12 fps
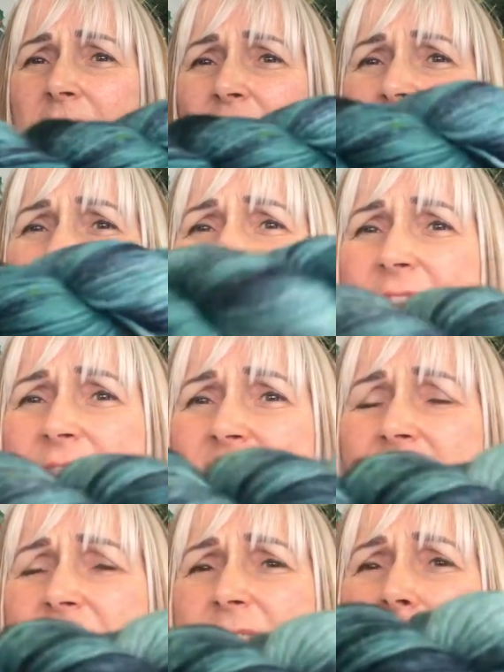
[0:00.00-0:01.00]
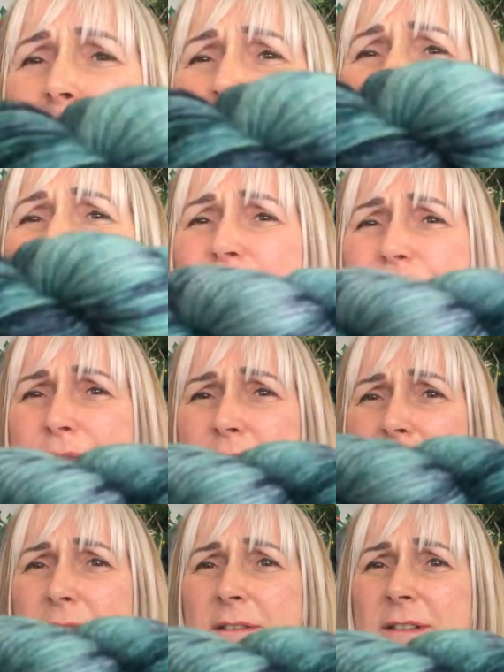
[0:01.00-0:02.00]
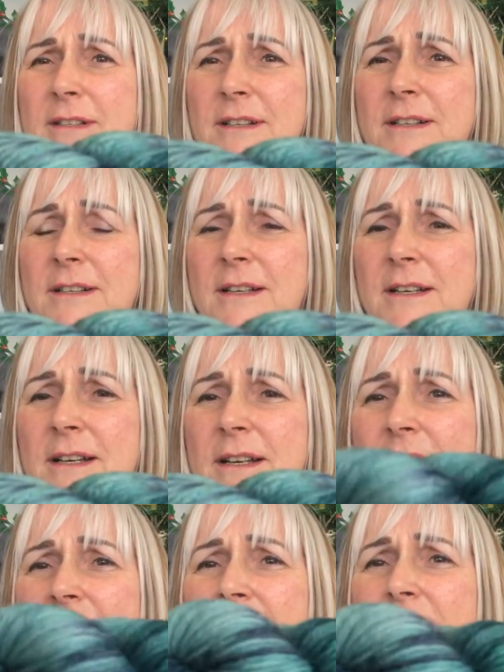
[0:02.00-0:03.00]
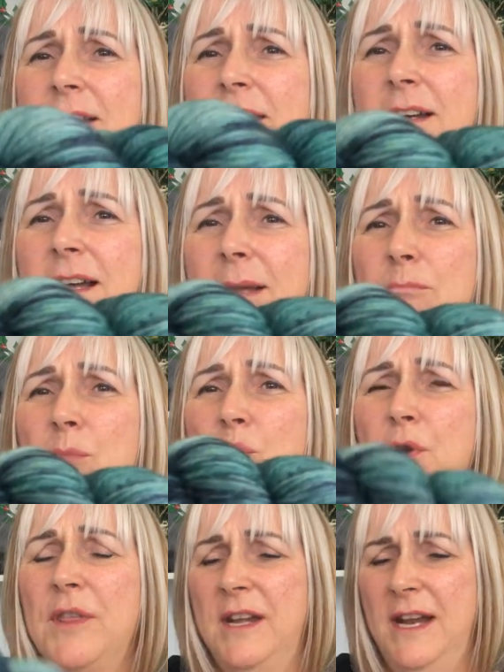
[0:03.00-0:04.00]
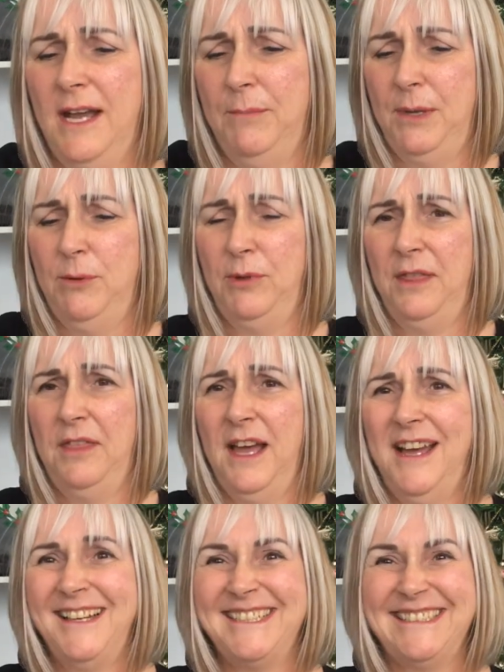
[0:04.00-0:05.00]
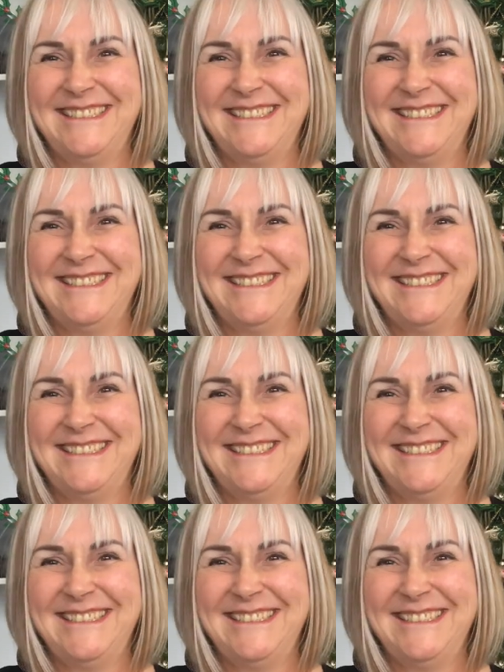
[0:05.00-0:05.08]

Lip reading: That is beautiful. I'm more than happy with that.